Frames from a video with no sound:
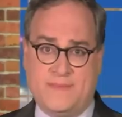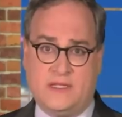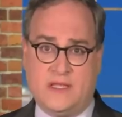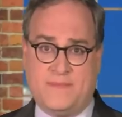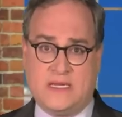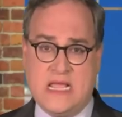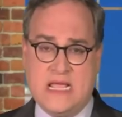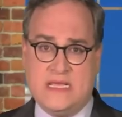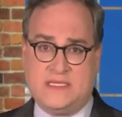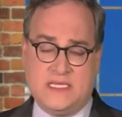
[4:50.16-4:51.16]
build it, but
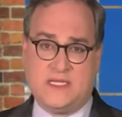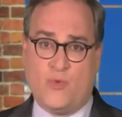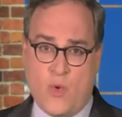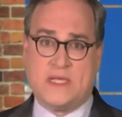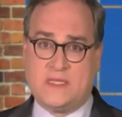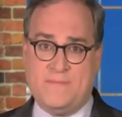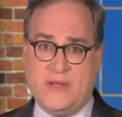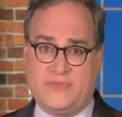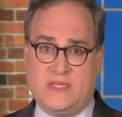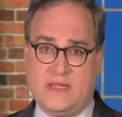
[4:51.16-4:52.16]
since it wasn't
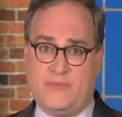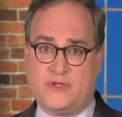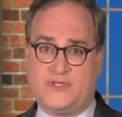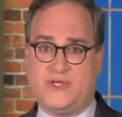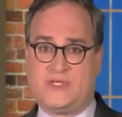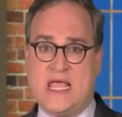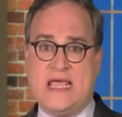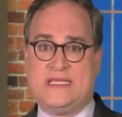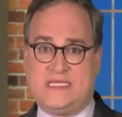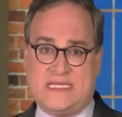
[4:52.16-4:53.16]
built, the liberals just
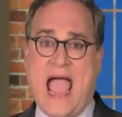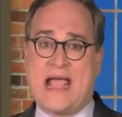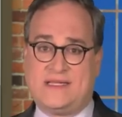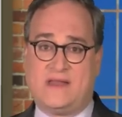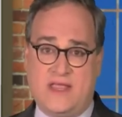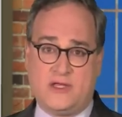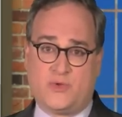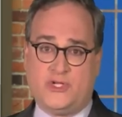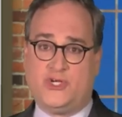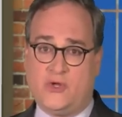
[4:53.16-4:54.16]
sacked it. Here's
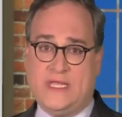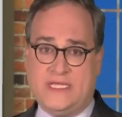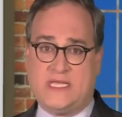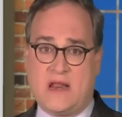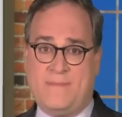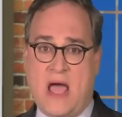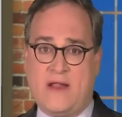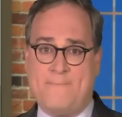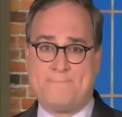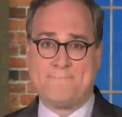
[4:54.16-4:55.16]
what Joly said about it.